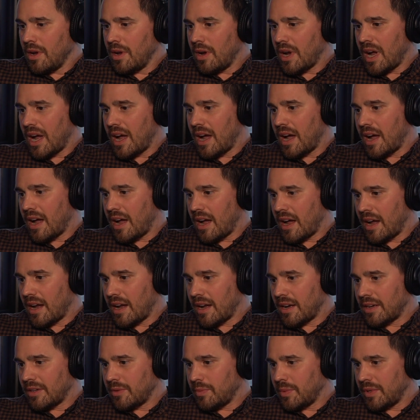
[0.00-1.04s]

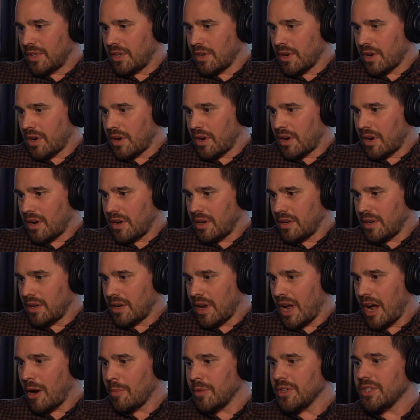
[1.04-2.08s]
And we got,
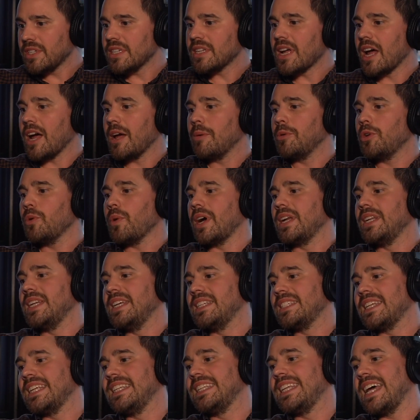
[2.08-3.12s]
how much time do I need
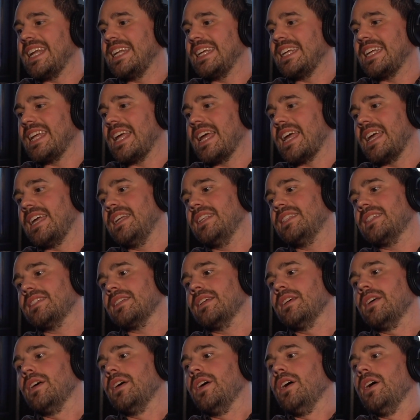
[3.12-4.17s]
to dedicate
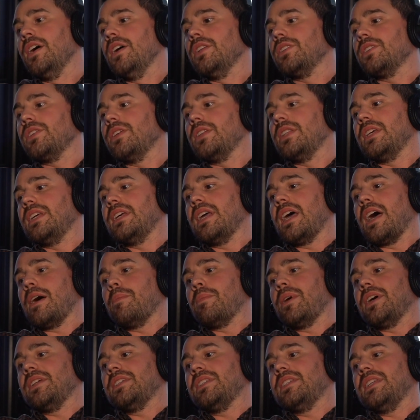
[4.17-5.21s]
to the
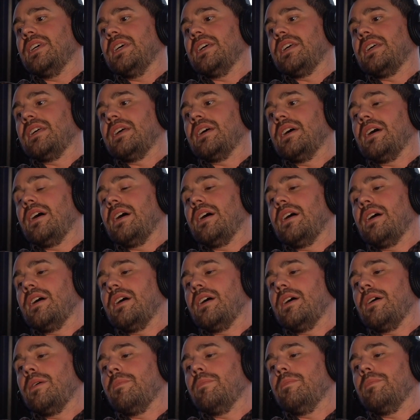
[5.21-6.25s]
MSc?
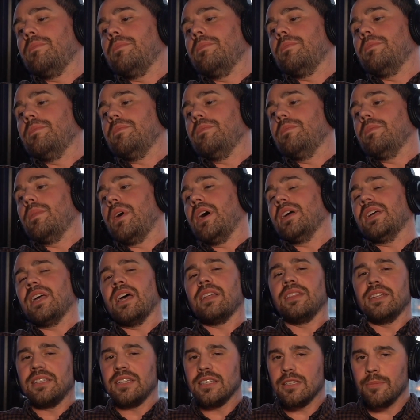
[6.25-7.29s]
Again,
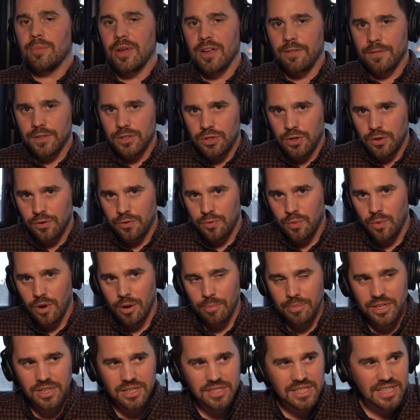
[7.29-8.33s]
this is a bit of a tough one
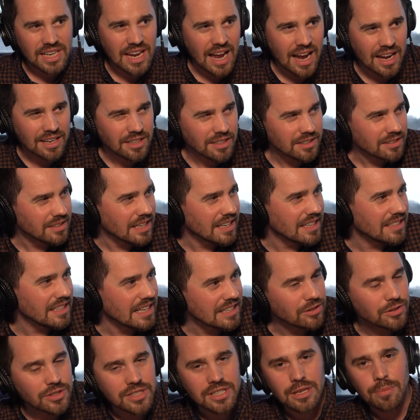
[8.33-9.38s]
because it
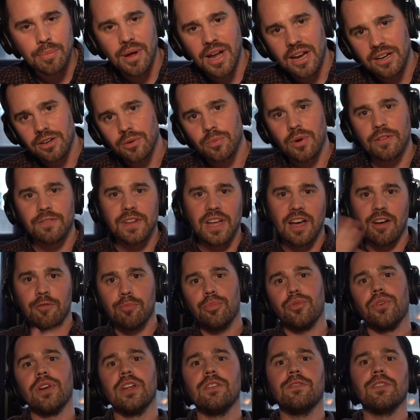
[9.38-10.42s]
does depend on whether you have
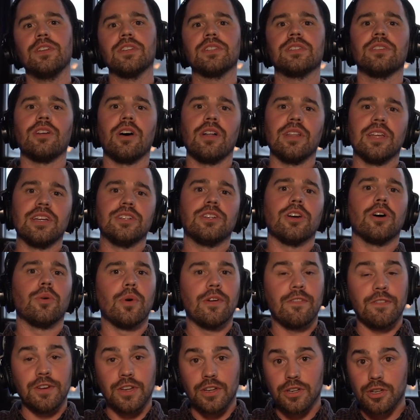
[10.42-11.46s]
previous knowledge or
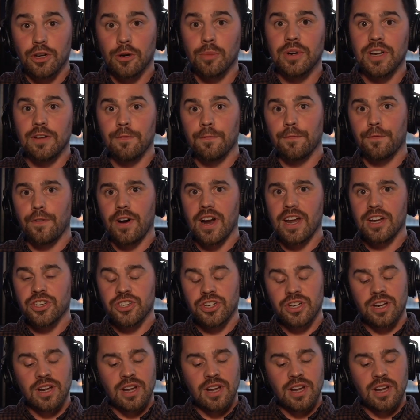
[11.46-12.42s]
whether you're coming in fresh.